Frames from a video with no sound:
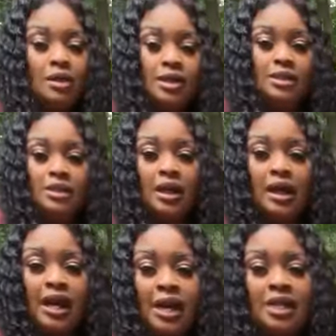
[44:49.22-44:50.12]
This is
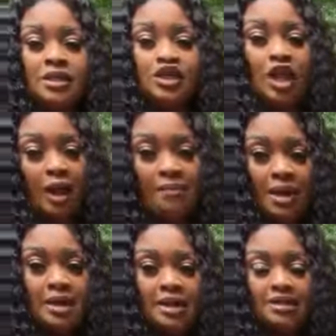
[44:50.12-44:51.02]
a hidden
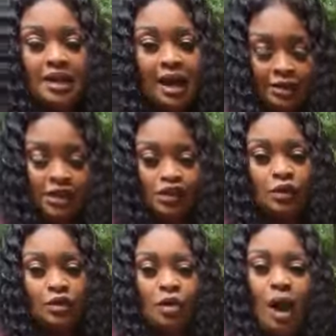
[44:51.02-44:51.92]
gem in this gas
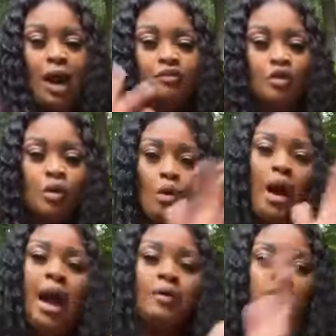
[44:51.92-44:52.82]
station. You have to
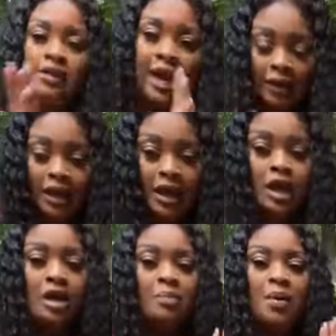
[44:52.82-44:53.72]
go outside.
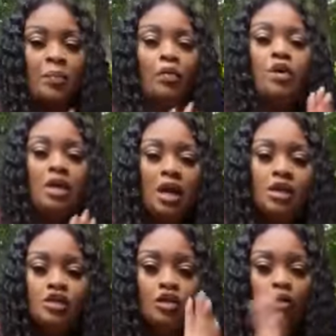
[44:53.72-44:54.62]
People
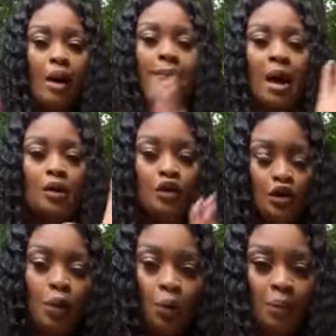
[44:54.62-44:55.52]
need to know
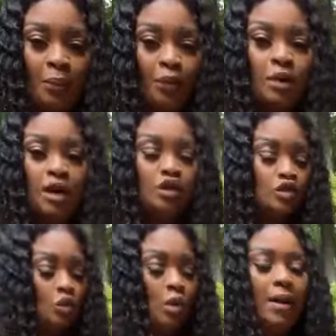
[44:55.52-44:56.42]
about you. People need
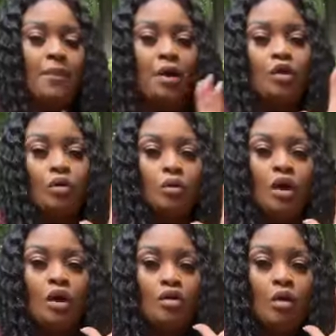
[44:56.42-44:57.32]
to know about your
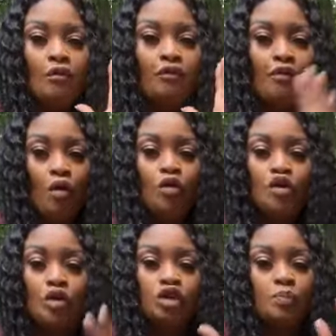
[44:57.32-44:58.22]
your
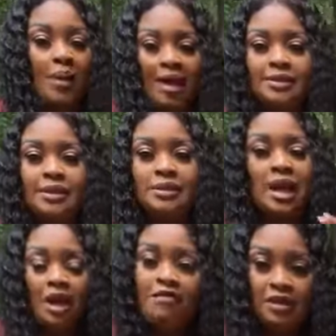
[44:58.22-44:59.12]
food, your spices,
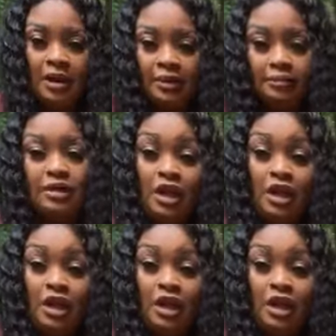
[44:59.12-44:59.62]
everything.